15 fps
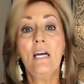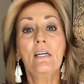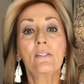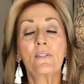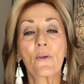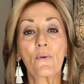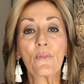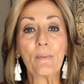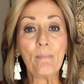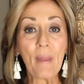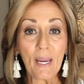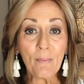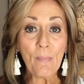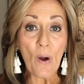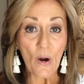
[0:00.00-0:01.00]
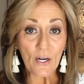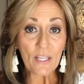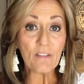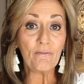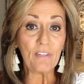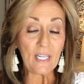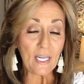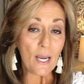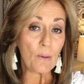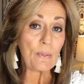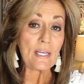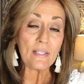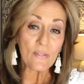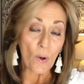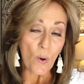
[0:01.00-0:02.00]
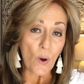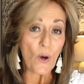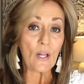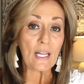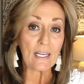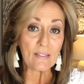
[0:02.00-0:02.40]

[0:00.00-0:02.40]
So the main part of the video is a haul,